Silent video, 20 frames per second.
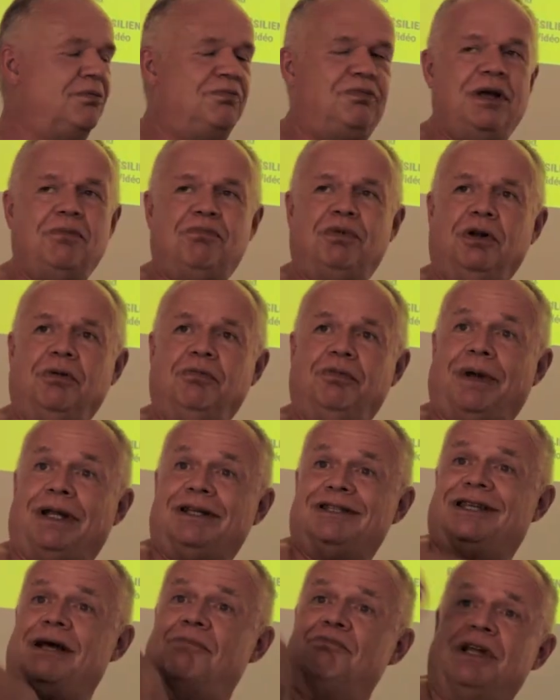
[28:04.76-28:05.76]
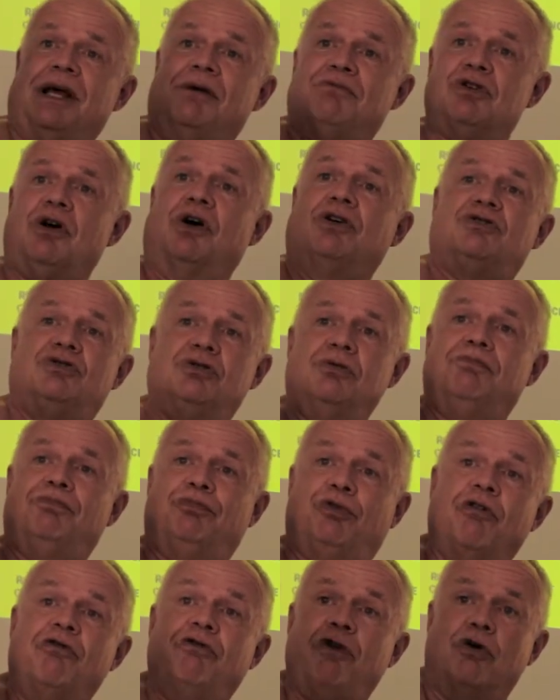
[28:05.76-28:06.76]
people, but sometimes also
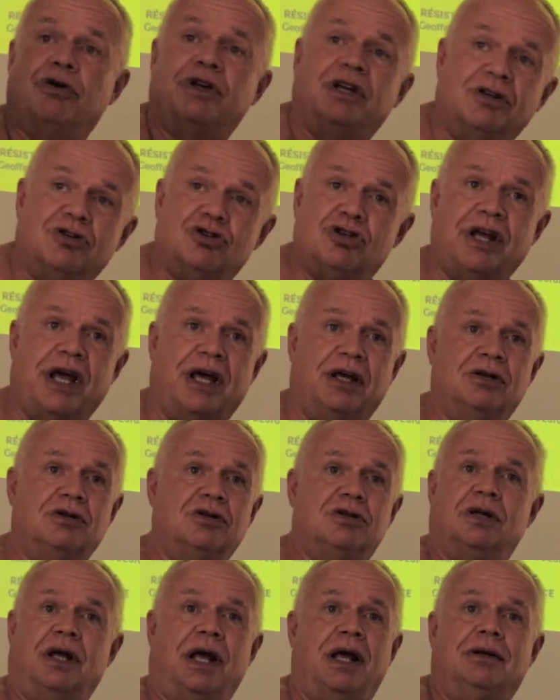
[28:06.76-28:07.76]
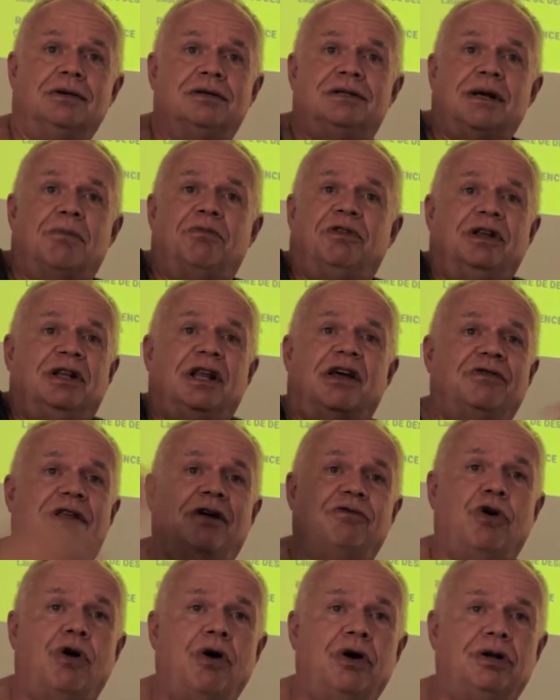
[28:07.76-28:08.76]
provoking change in something they've
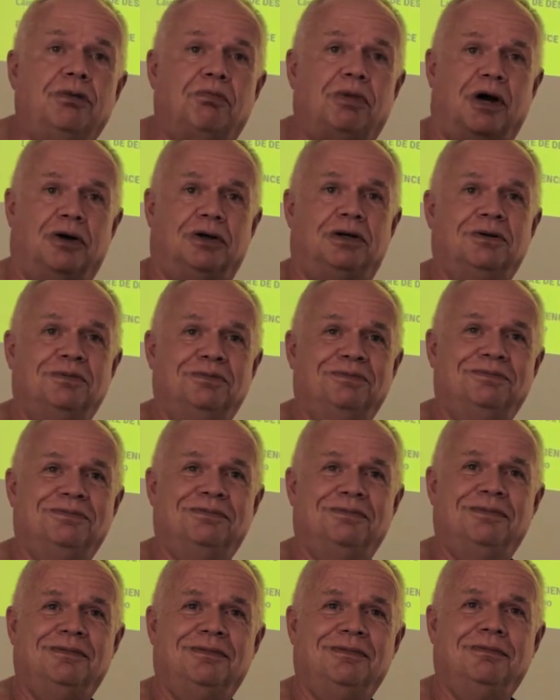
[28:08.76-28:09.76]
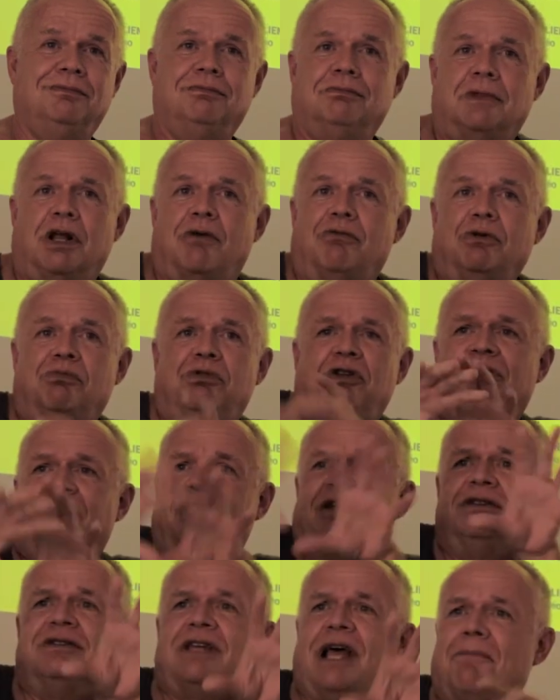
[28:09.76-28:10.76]
never heard about. There will be
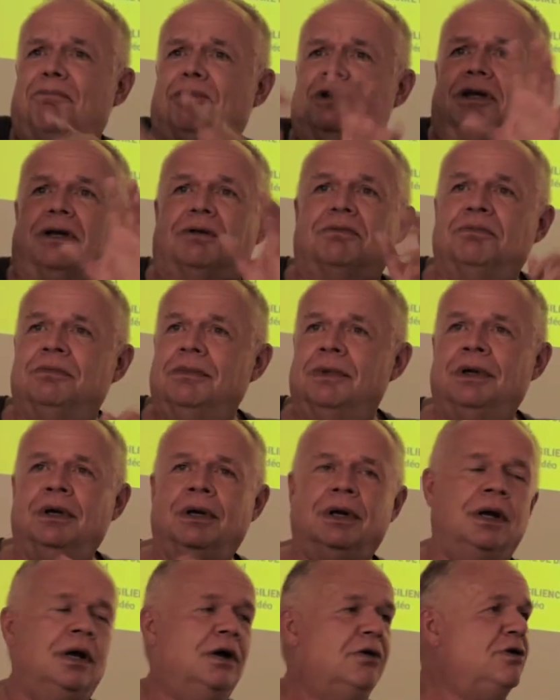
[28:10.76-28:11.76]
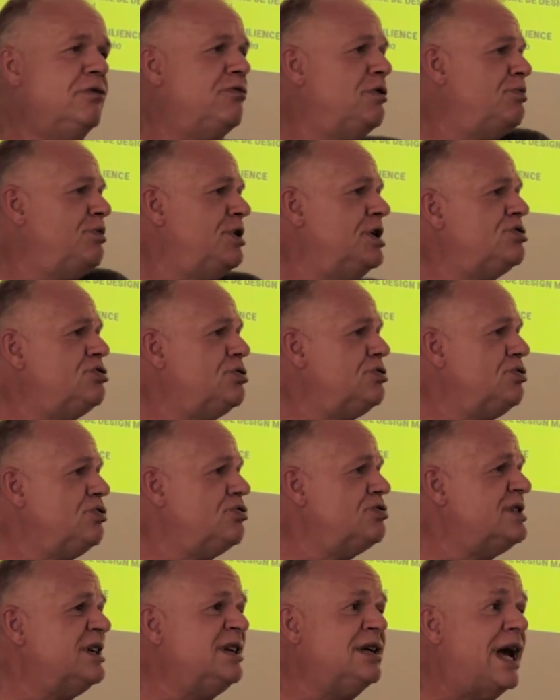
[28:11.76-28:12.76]
things happening. We will be
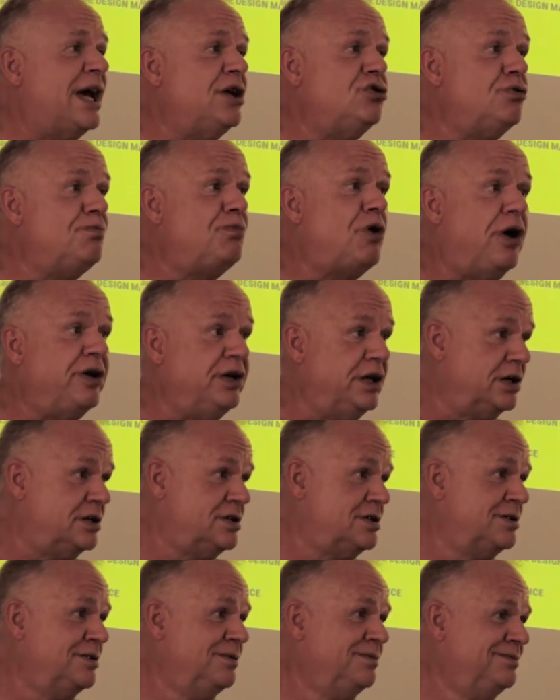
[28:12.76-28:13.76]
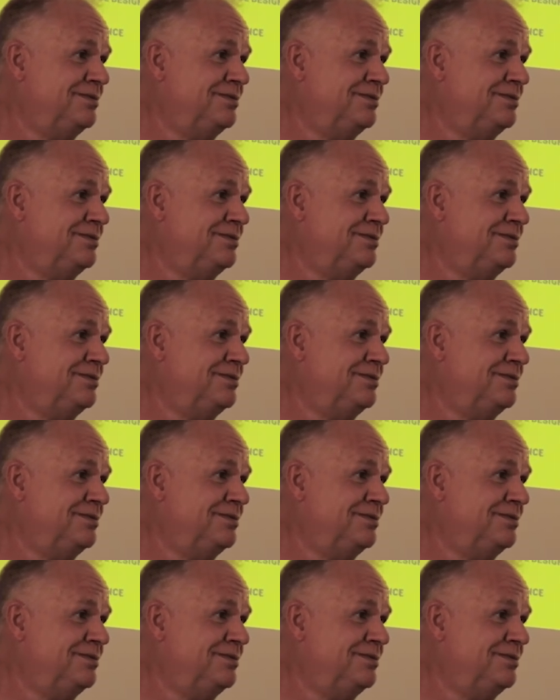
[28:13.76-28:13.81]
introducing hydroponics.